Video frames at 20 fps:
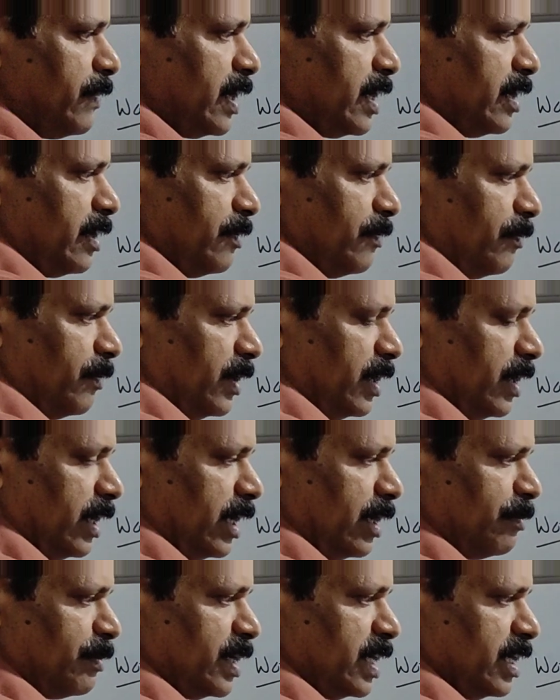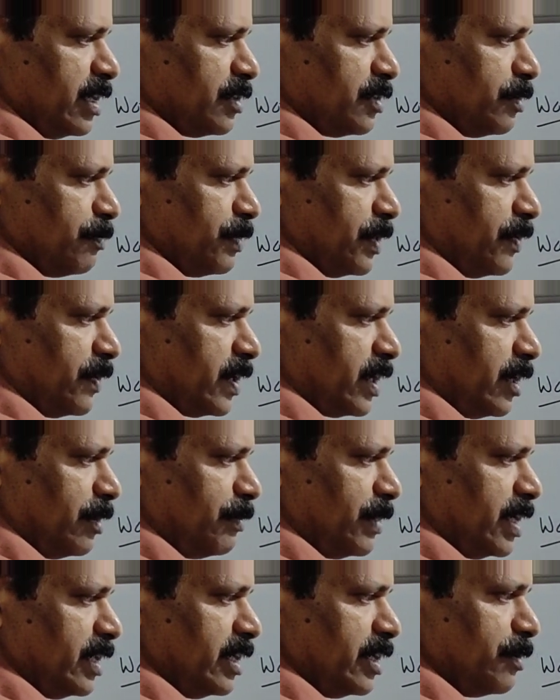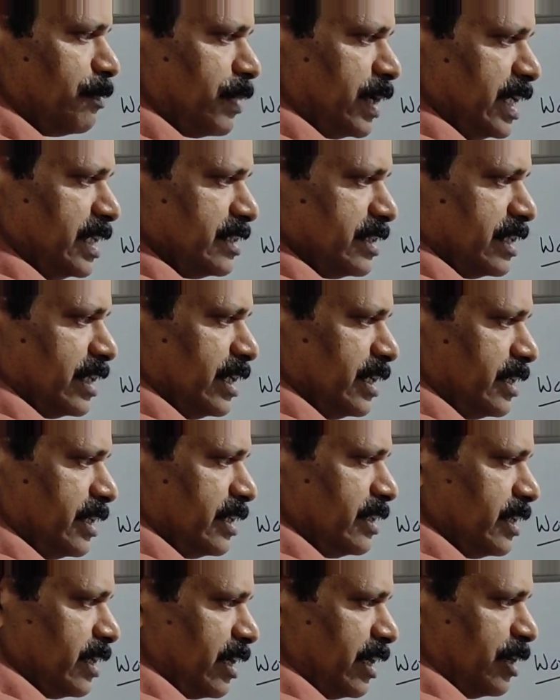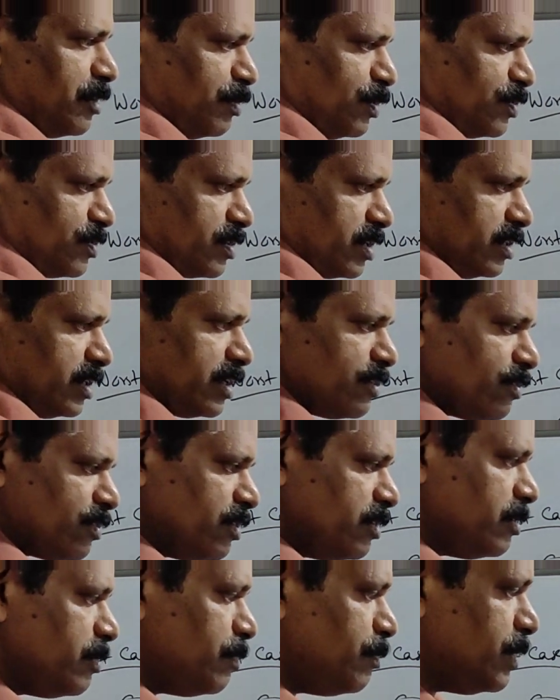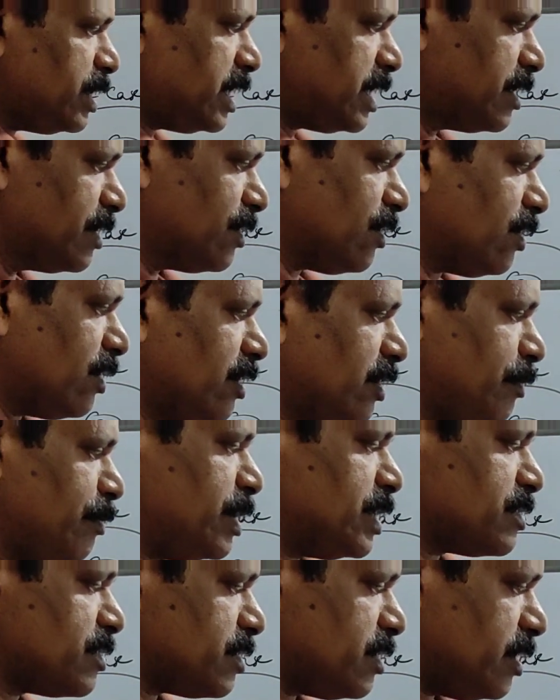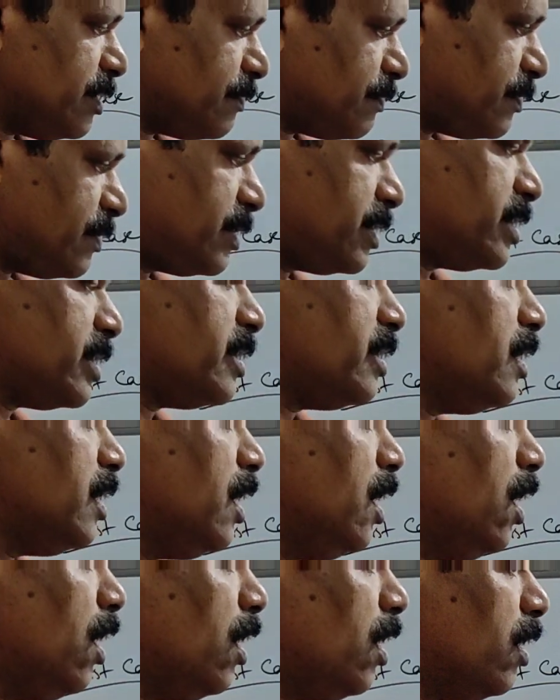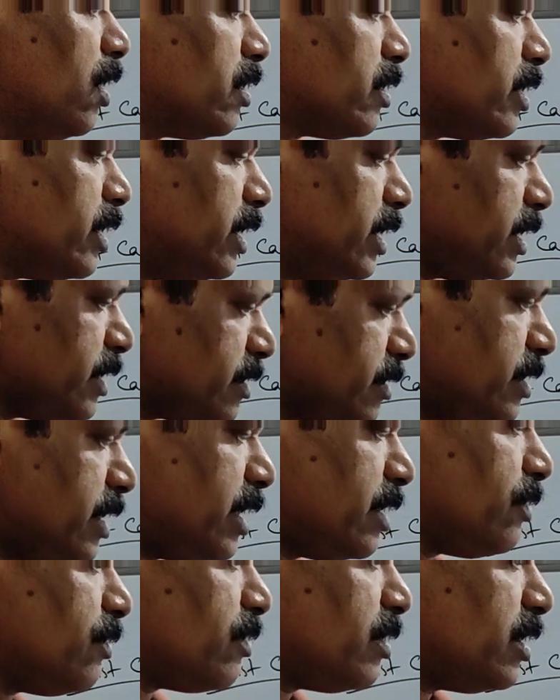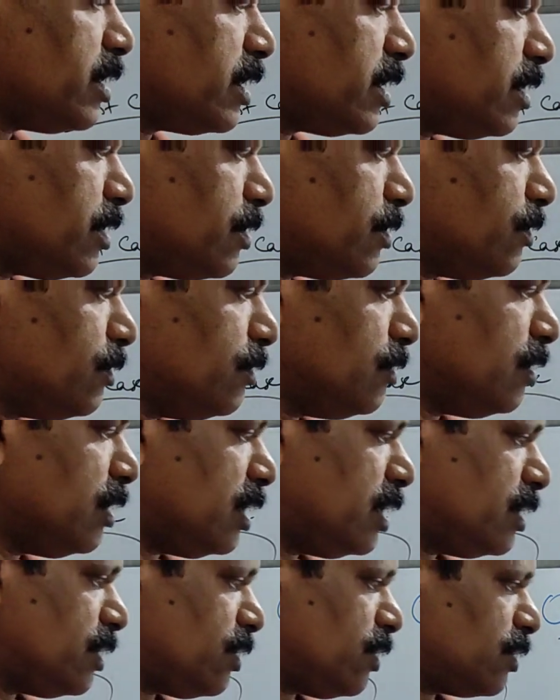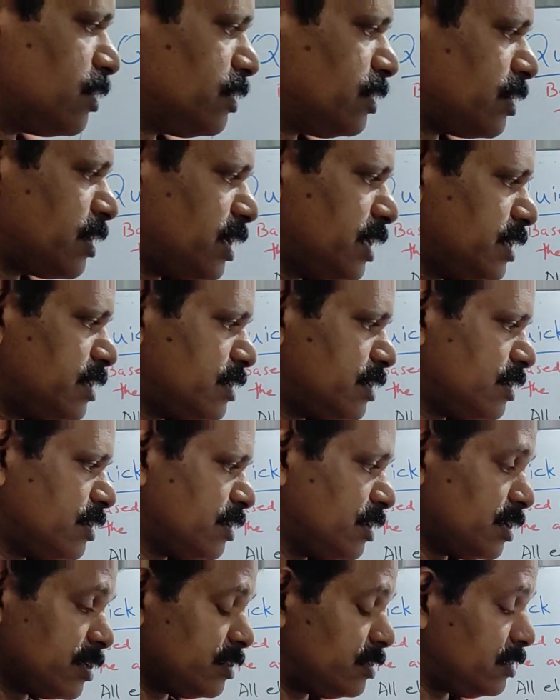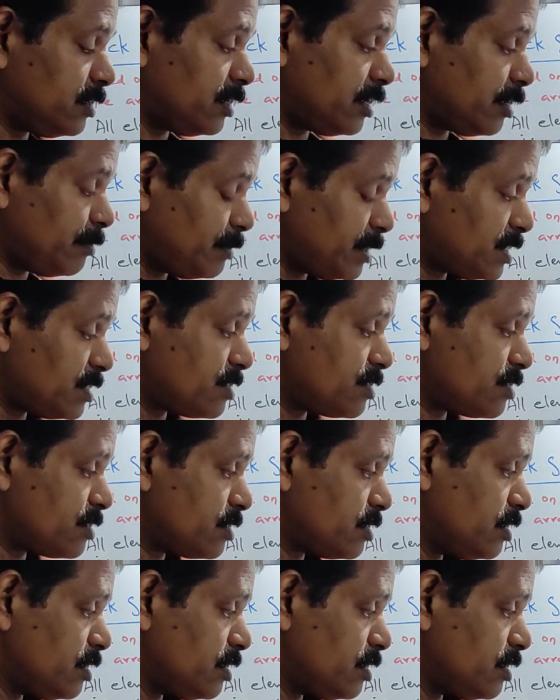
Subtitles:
one element as the pivot element, then placing it in the right position. Then only we will be getting all elements left are less than or equal to, and all the right are the elements